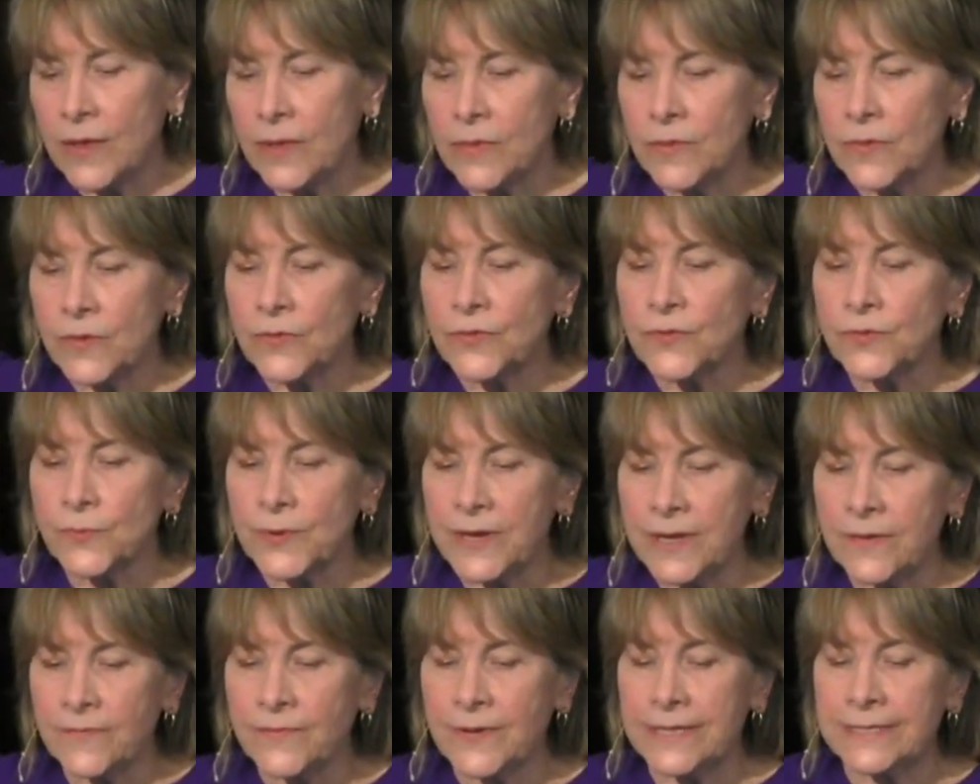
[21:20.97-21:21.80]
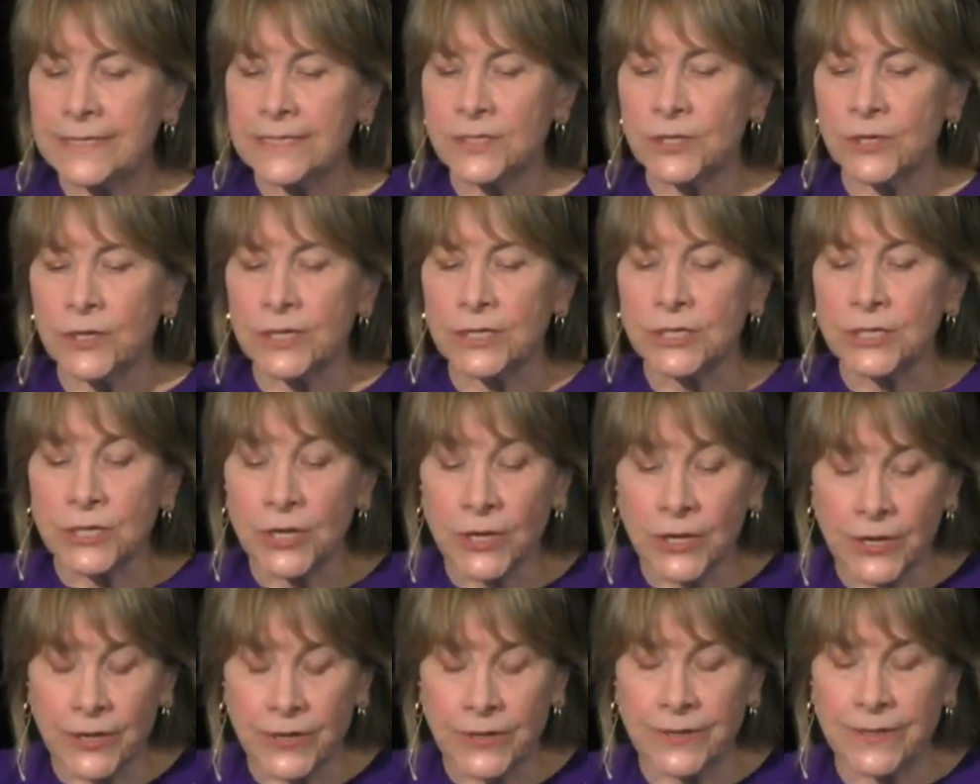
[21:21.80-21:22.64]
The three of us took
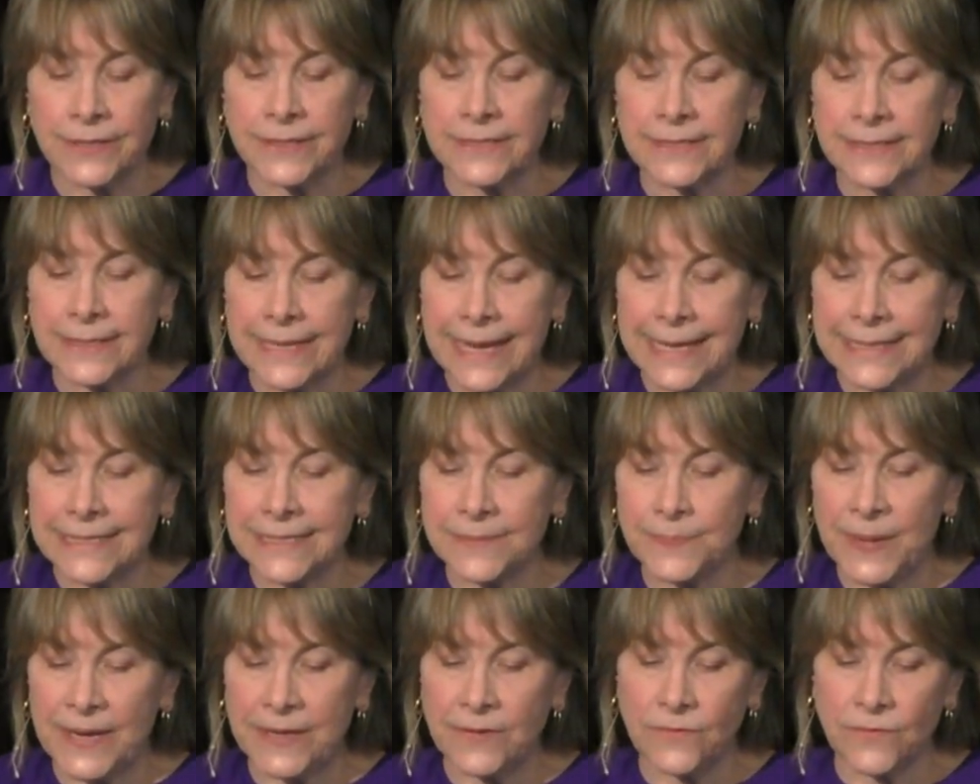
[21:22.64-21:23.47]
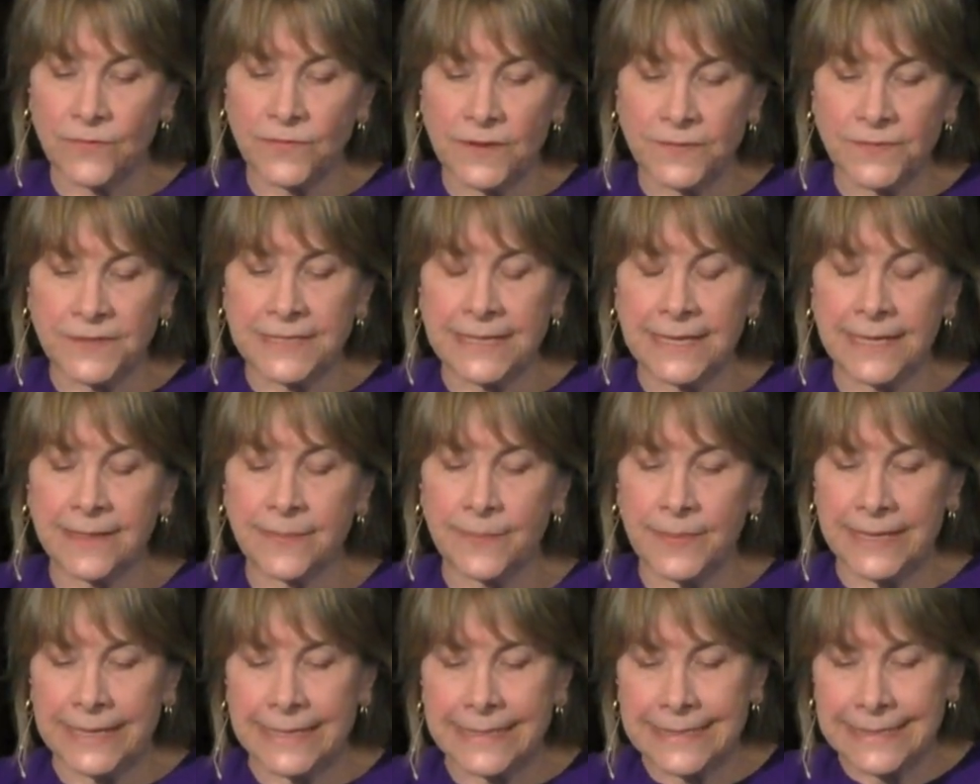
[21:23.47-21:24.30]
turns and spent 15
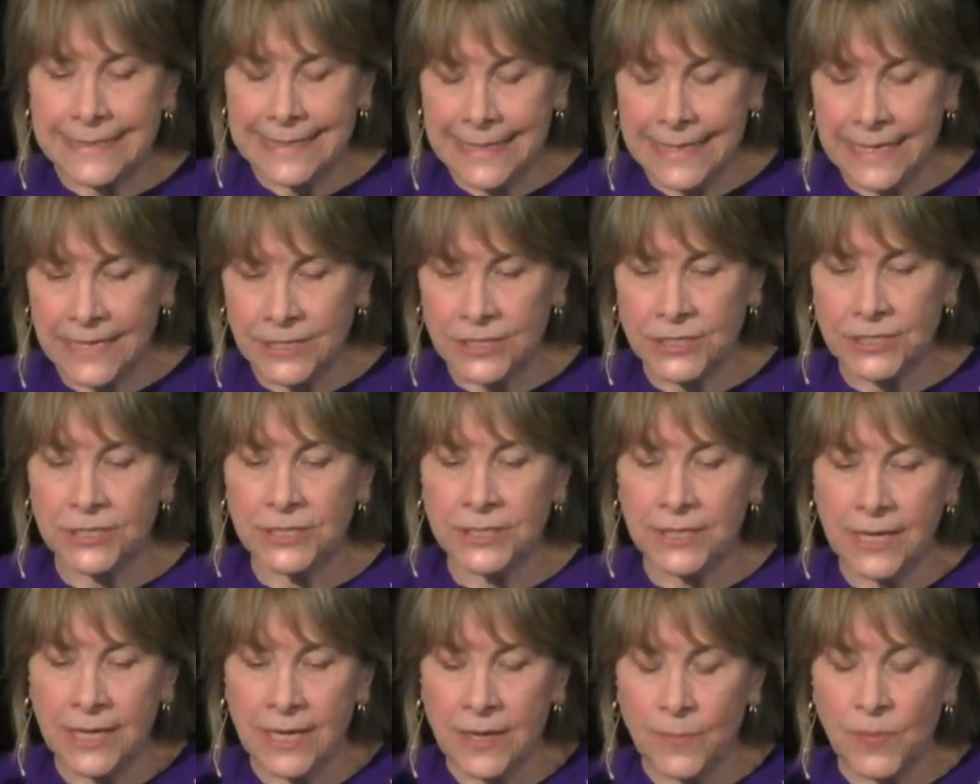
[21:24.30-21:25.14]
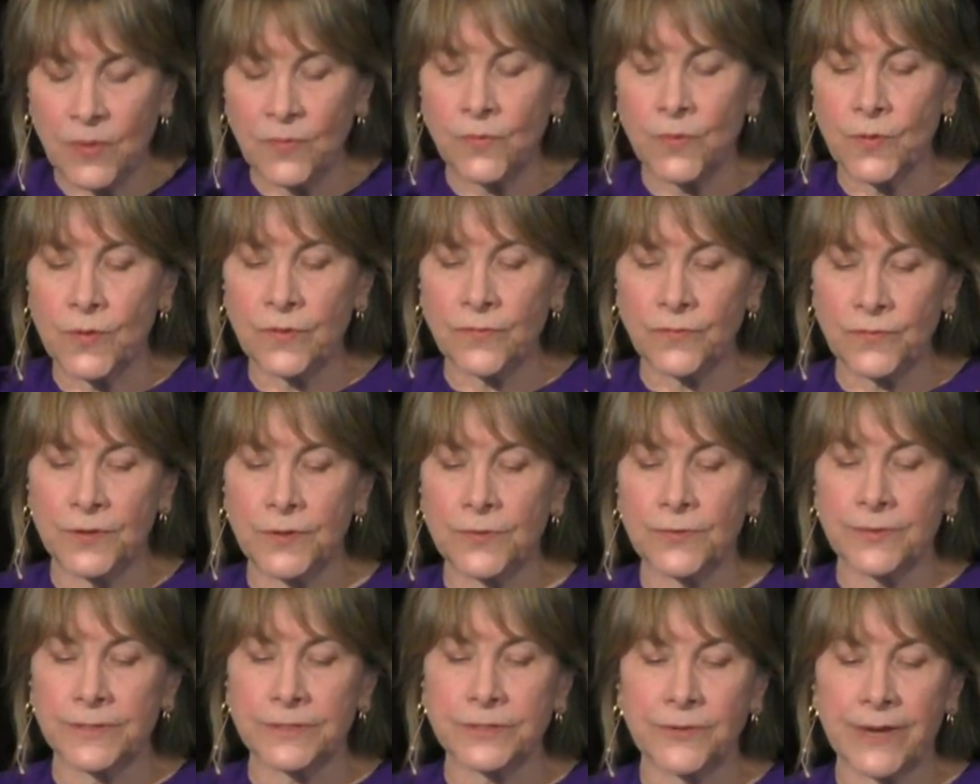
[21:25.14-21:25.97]
minutes each before the
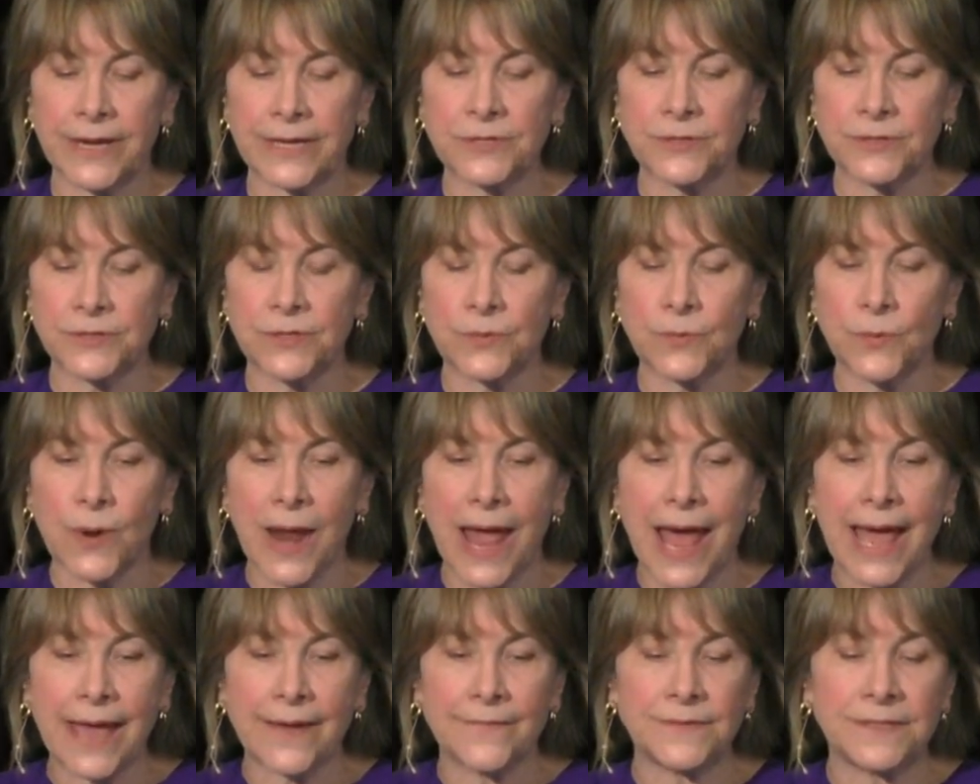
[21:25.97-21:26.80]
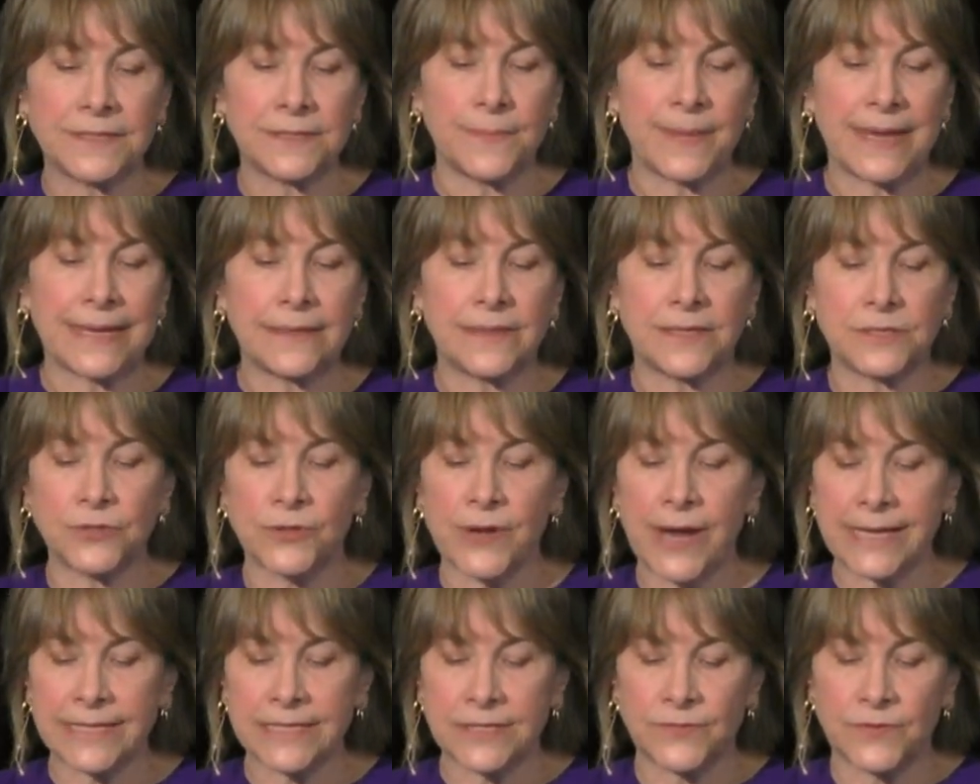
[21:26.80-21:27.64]
funeral directors arrived to make the
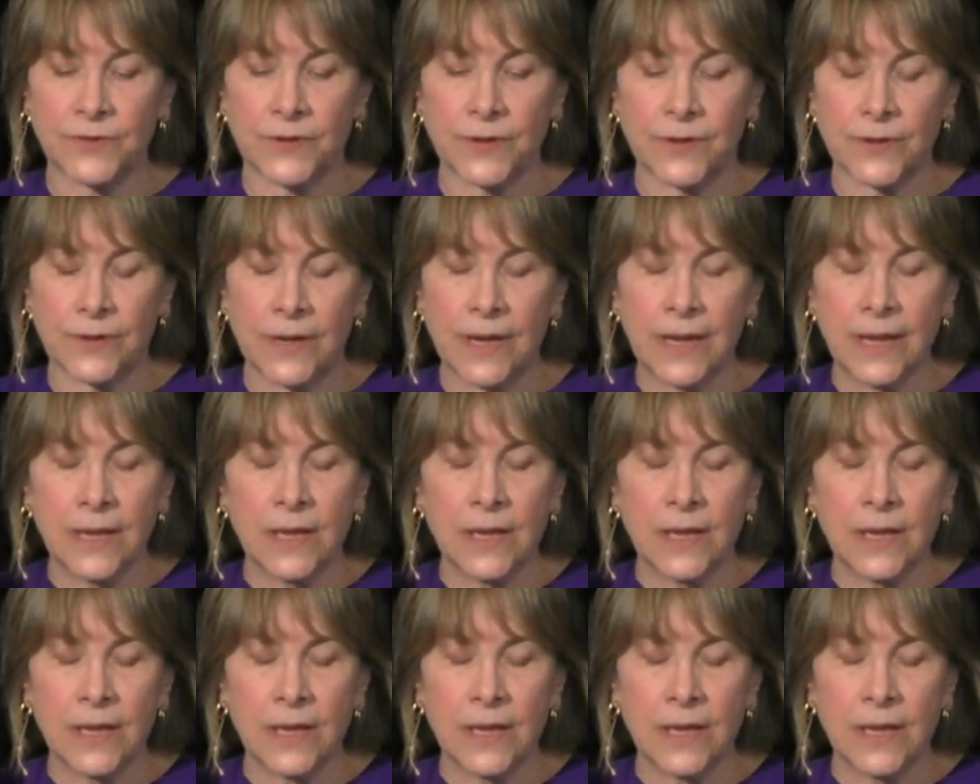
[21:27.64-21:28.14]
transfer.